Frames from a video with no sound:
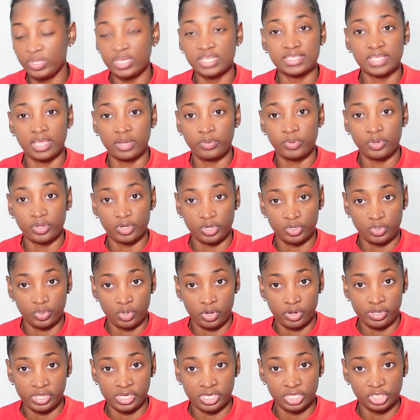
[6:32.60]
decided we're gonna do
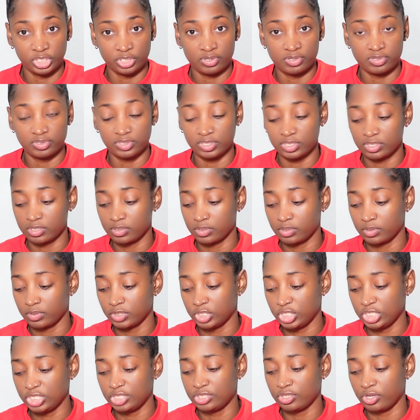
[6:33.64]
our initials.
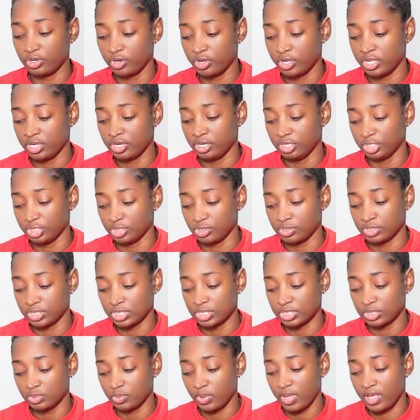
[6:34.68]
She's done her initials
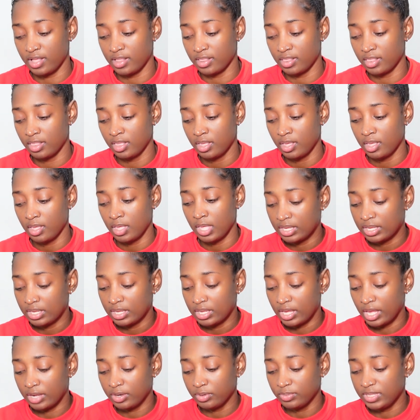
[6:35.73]
as well.
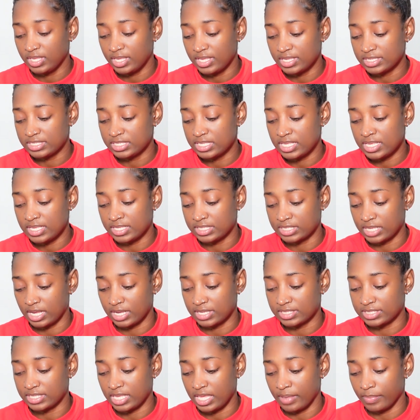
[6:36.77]
I don't think it's the
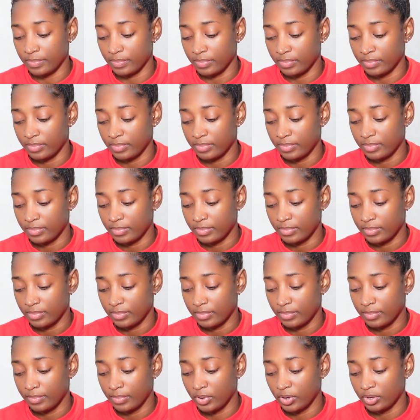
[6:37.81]
exact same,
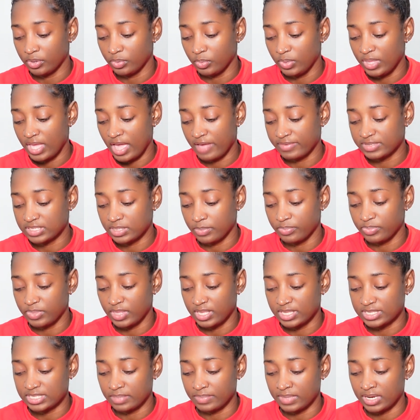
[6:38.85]
but we have
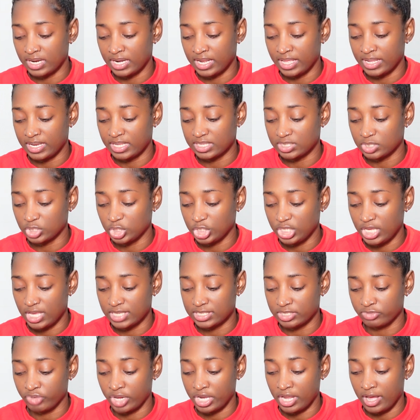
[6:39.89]
something similar like this. So she has
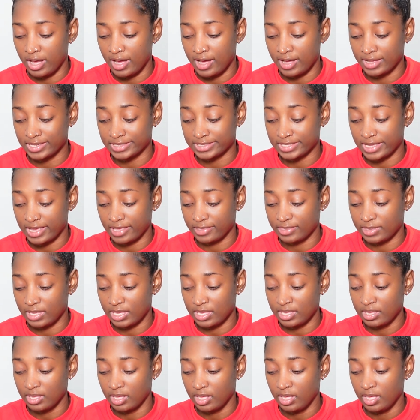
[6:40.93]
a red heart, I
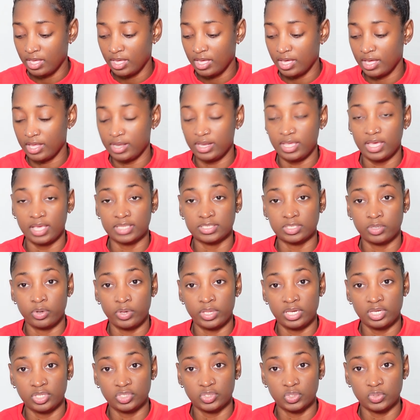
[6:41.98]
think, and it has our
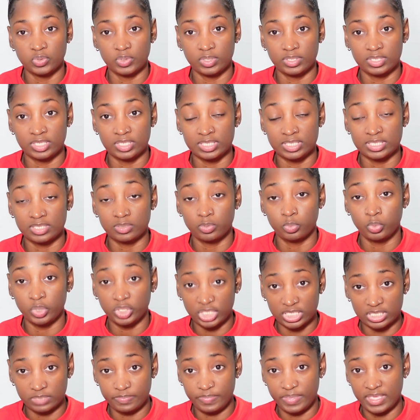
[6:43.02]
initials, which
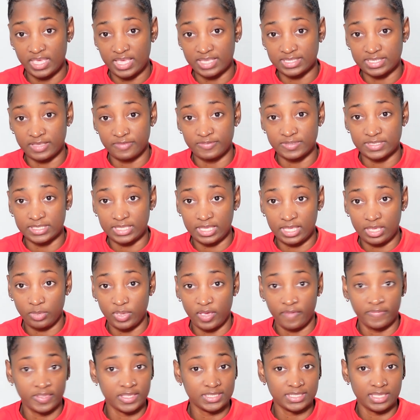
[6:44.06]
is beysfc. We
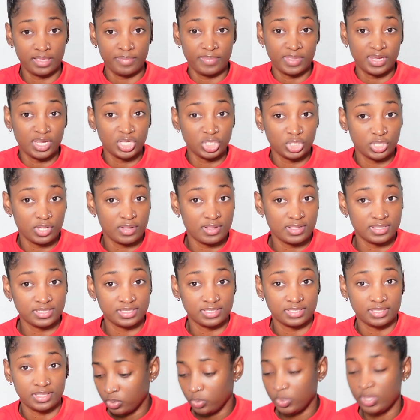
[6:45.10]
have the same
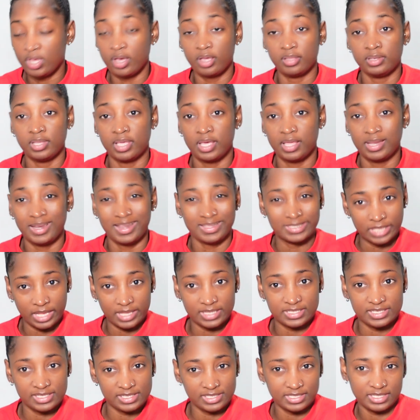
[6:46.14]
initials, so we got that. Like, it's like
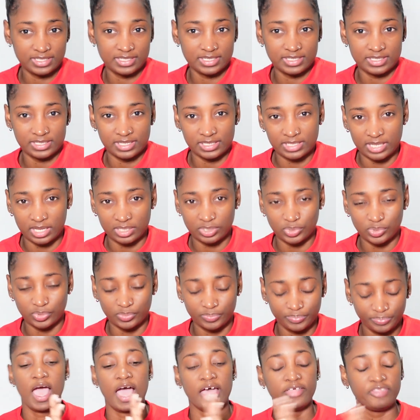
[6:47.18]
a sister tattoo.
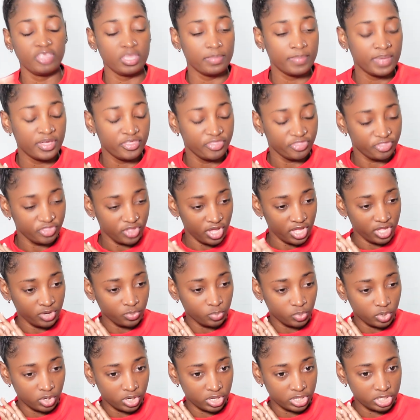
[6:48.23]
I think my third
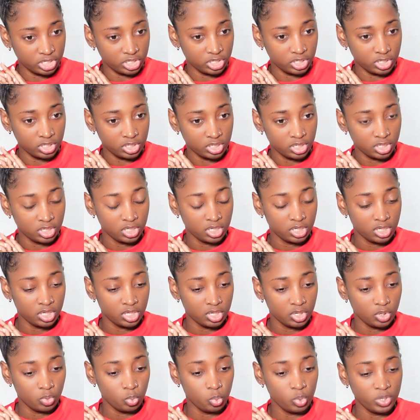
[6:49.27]
one
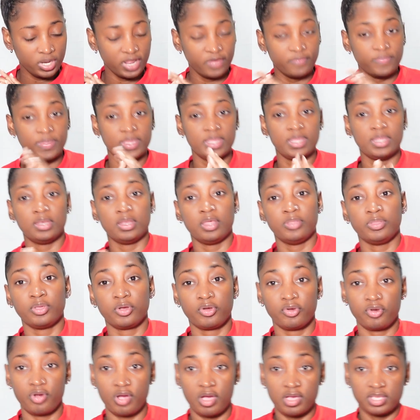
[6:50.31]
would have been the
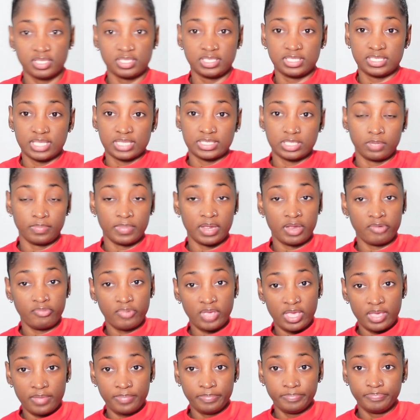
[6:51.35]
cross that's on my
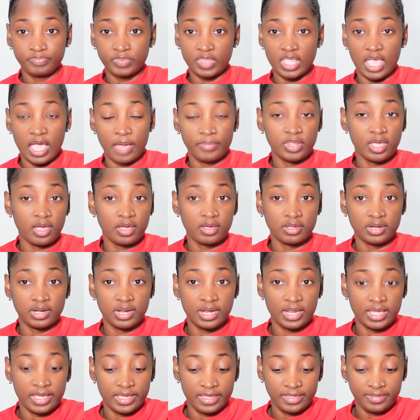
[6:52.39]
rib. I'm not gonna
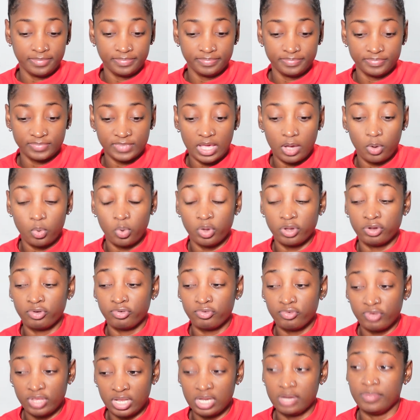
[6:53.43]
lie, that one
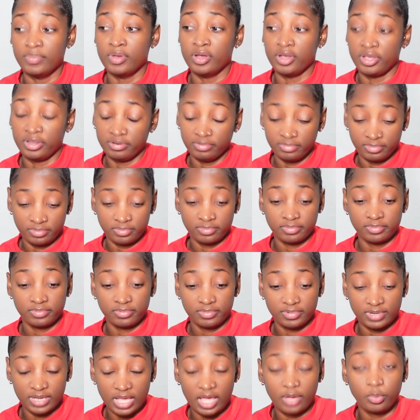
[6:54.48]
really burned.
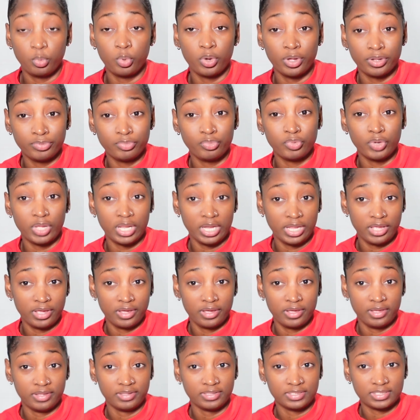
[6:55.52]
That one really
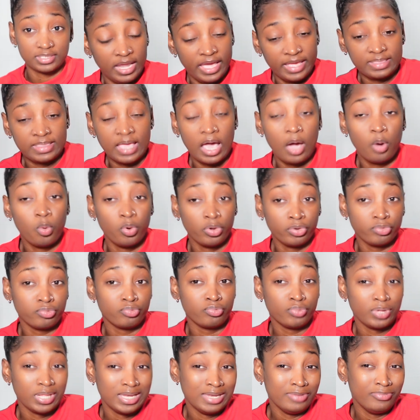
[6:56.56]
hurt. Like, that one
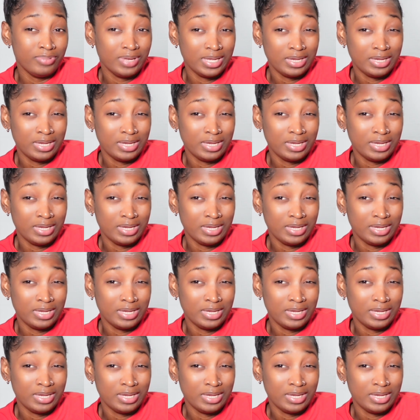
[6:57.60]
really